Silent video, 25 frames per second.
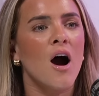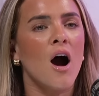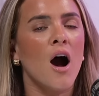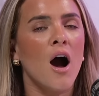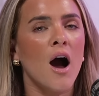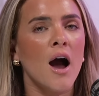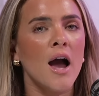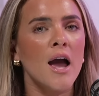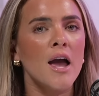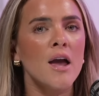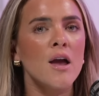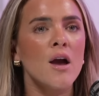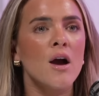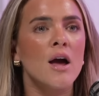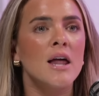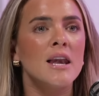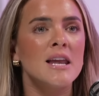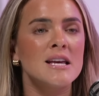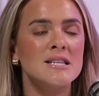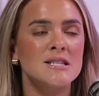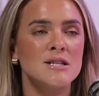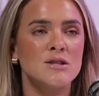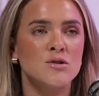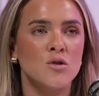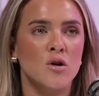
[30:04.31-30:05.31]
I
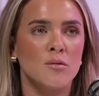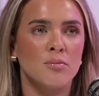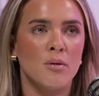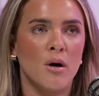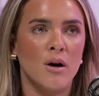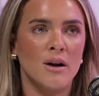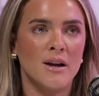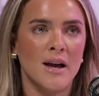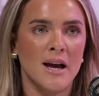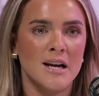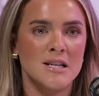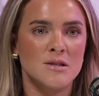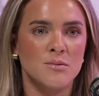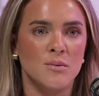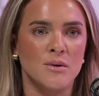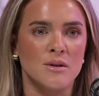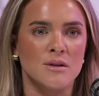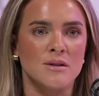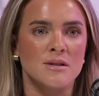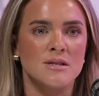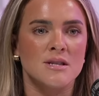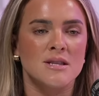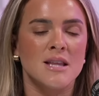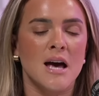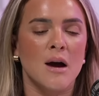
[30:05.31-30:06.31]
listened to a podcast
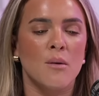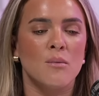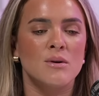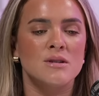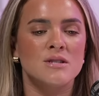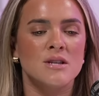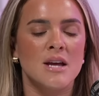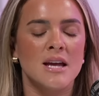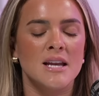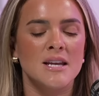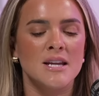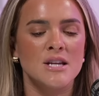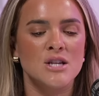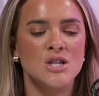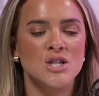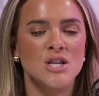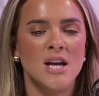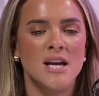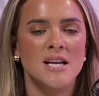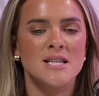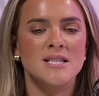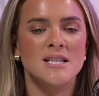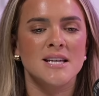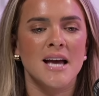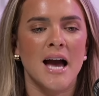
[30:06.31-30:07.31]
once that was
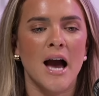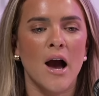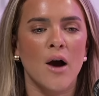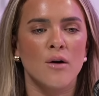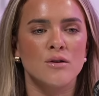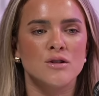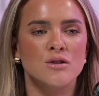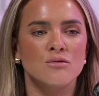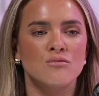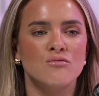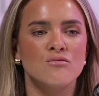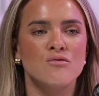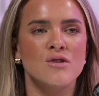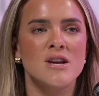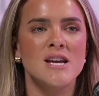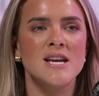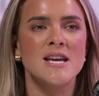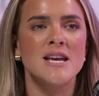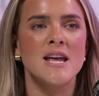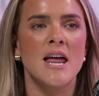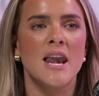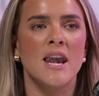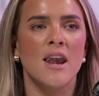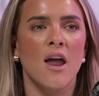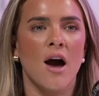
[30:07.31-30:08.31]
initiating how to
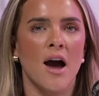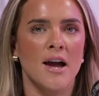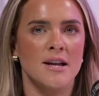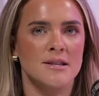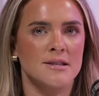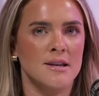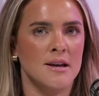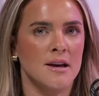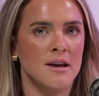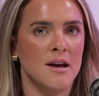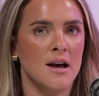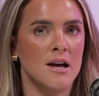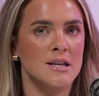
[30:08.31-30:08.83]
relight